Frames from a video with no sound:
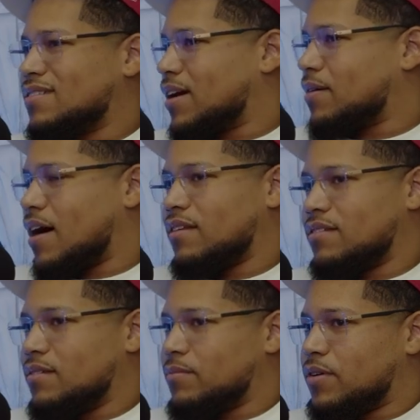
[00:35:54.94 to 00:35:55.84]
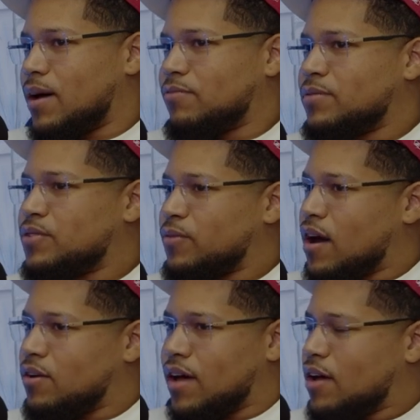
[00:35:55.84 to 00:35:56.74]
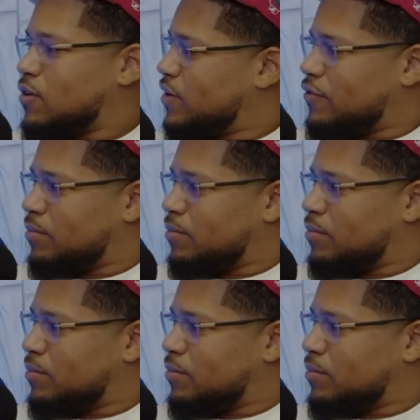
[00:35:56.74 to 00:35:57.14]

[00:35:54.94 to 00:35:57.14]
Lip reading: like, honestly, bro, I'm from Toronto. I don't know if you ever